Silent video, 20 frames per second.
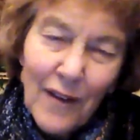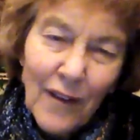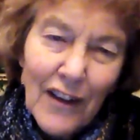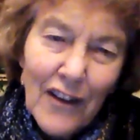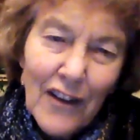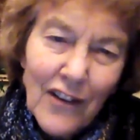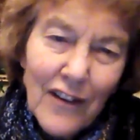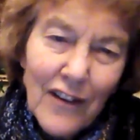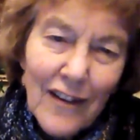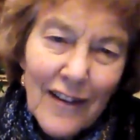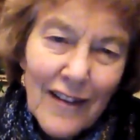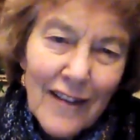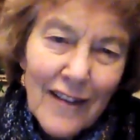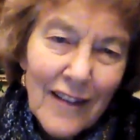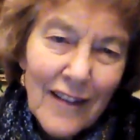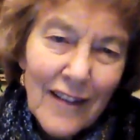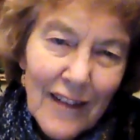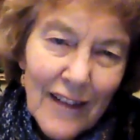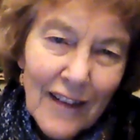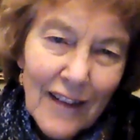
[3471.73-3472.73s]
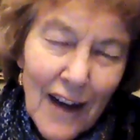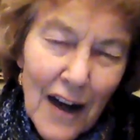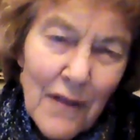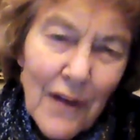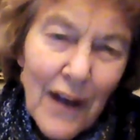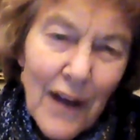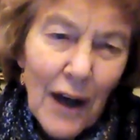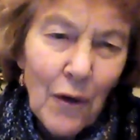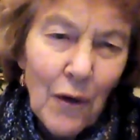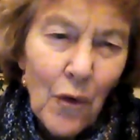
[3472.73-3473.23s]
which is kind
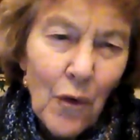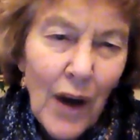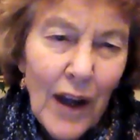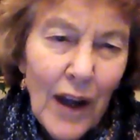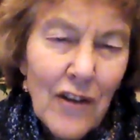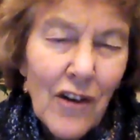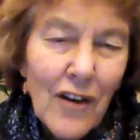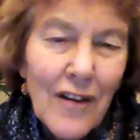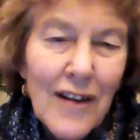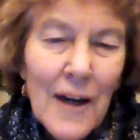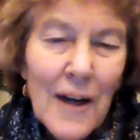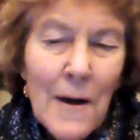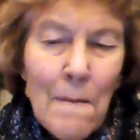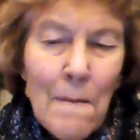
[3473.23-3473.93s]
of outrageous.